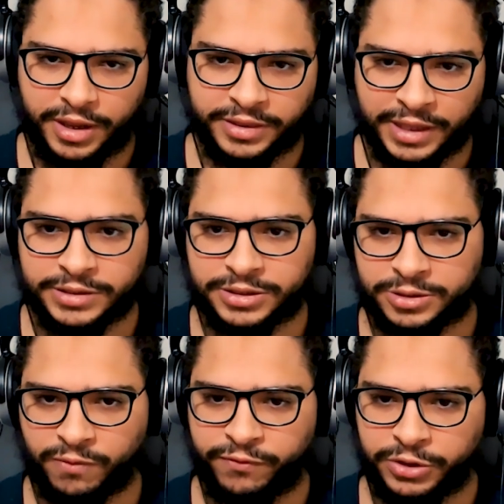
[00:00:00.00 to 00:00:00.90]
tens
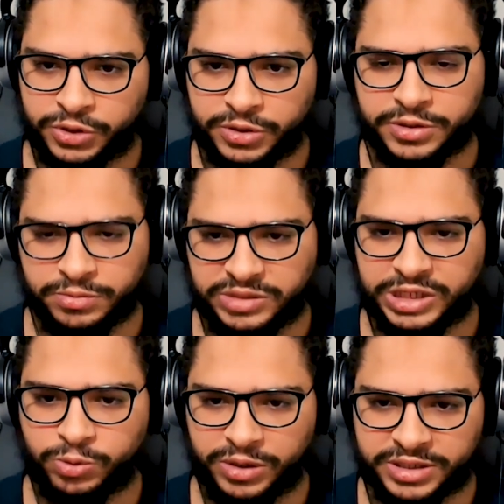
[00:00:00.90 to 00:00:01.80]
of features,
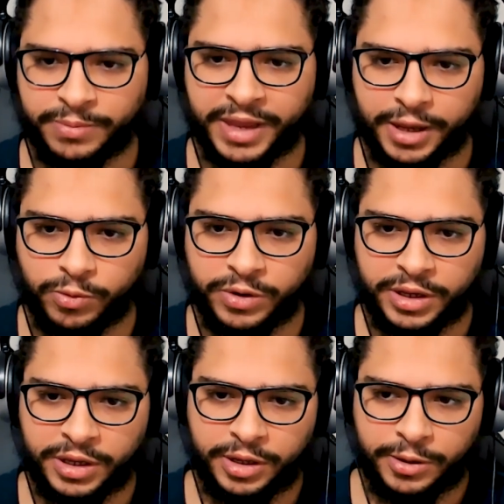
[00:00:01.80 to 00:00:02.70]
this will
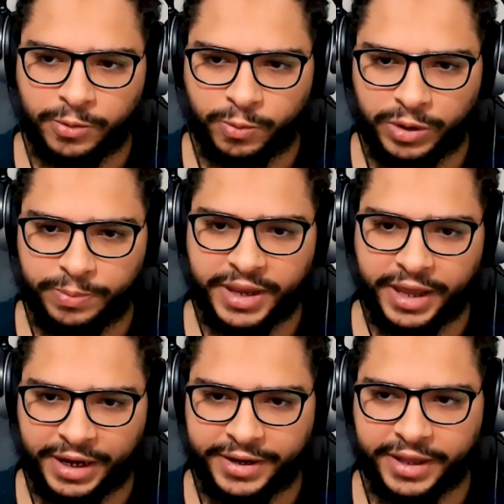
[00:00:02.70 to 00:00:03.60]
be a
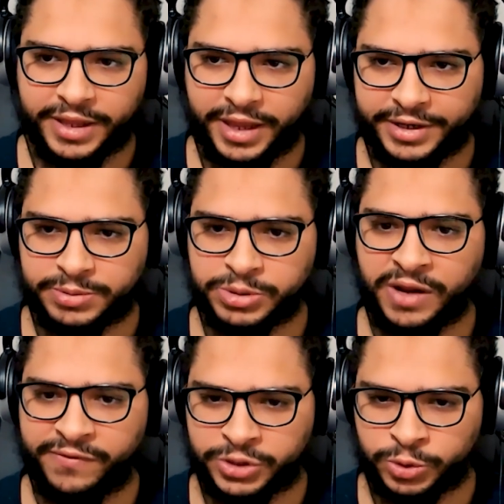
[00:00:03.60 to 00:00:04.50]
real data. And especially
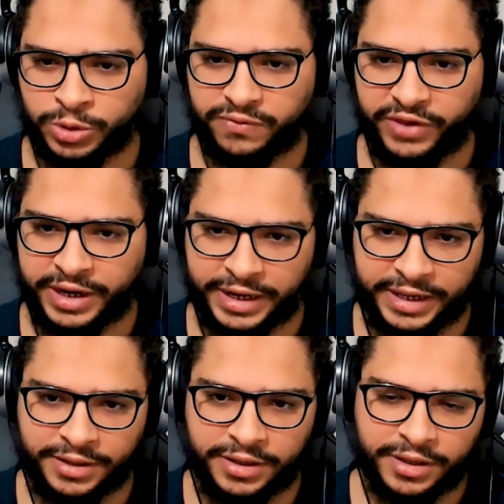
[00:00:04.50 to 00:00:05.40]
if it's not very
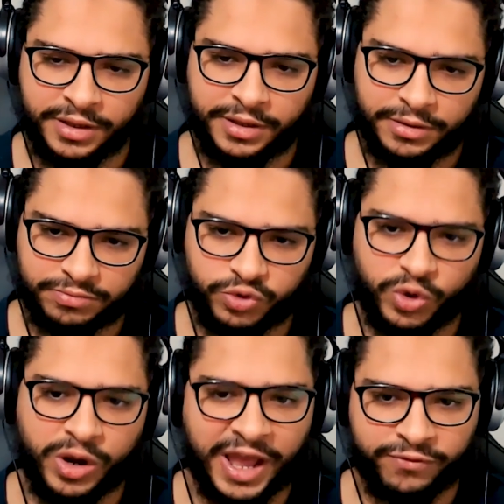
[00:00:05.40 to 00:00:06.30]
clean, you
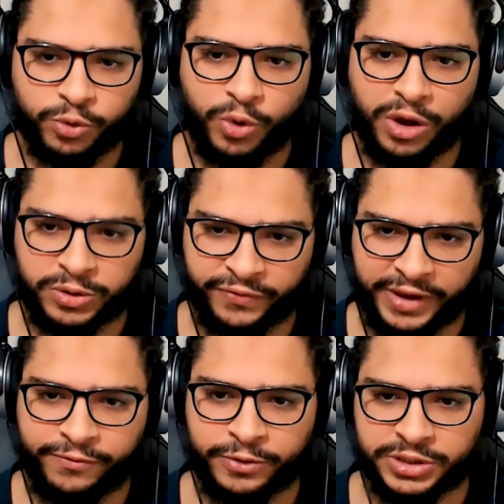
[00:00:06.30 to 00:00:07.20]
have to do a lot of
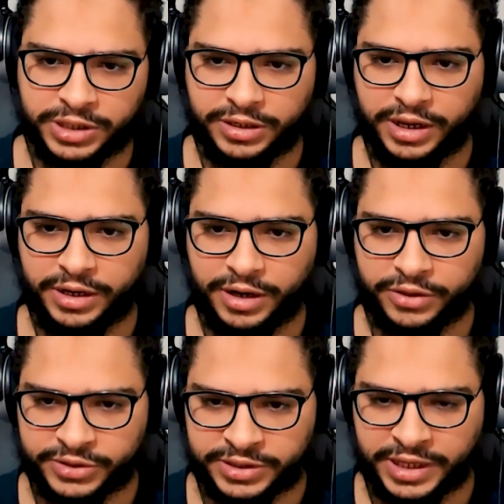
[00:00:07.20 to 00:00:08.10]
efforts in
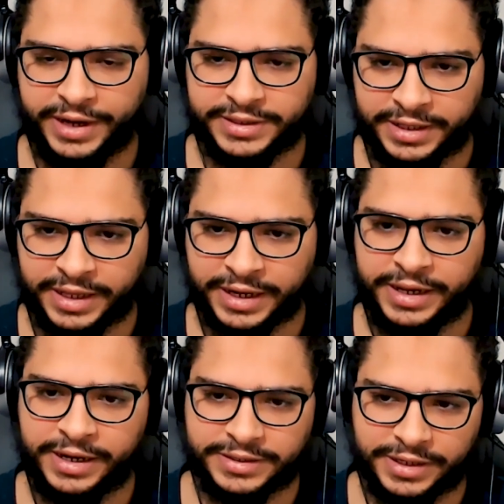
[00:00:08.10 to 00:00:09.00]
understanding the data,
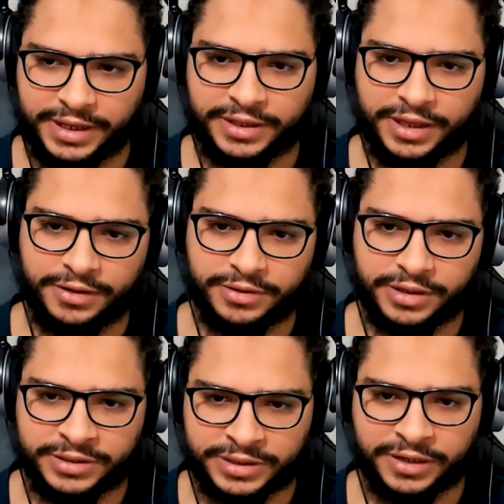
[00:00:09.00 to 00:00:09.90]
cleaning the data, and
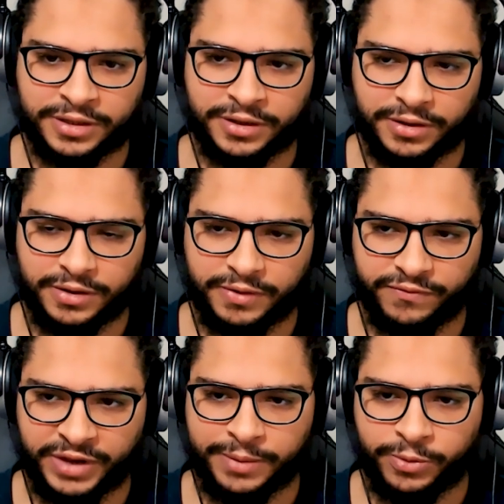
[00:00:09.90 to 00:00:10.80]
extracting
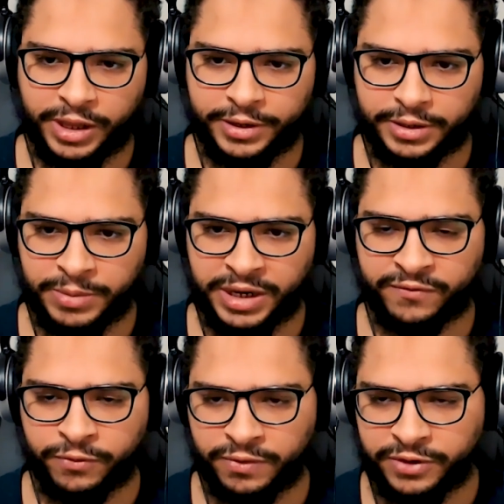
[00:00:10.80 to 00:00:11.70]
valuable and
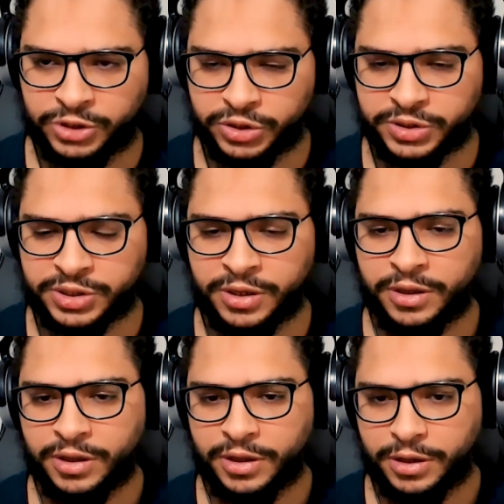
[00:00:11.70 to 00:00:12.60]
meaningful features.
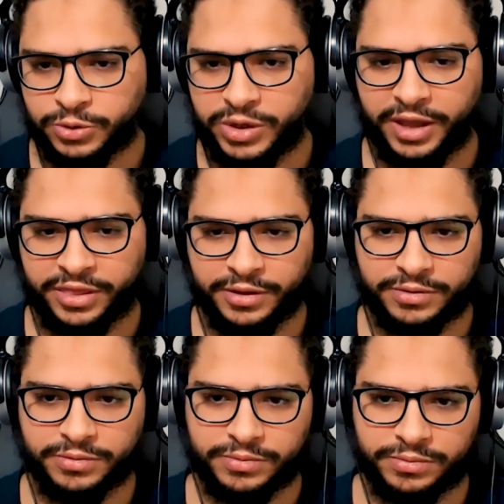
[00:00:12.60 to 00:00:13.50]
So I think
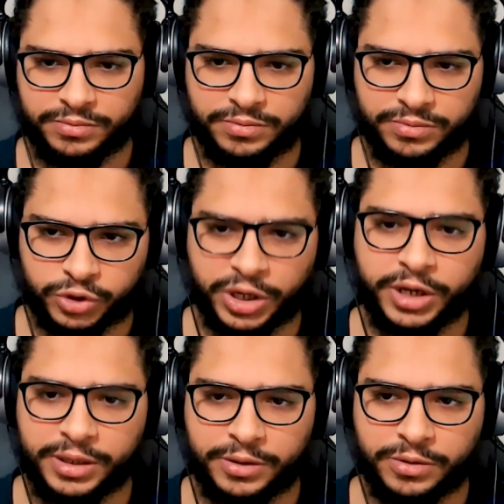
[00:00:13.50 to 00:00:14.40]

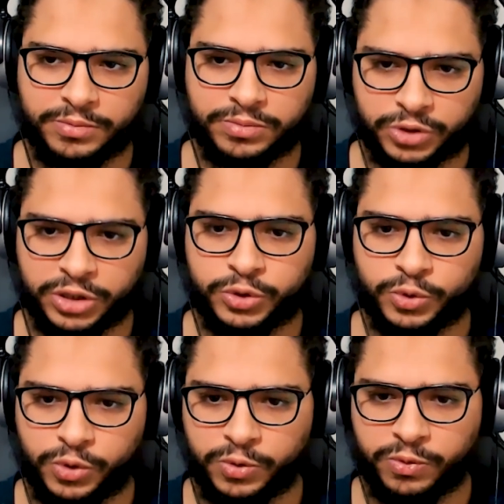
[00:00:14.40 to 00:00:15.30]
try to
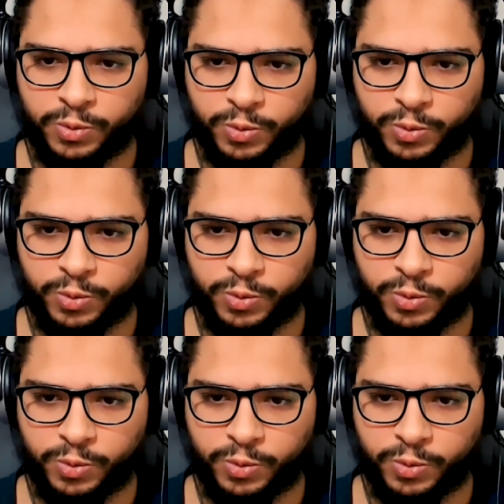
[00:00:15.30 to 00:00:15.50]
go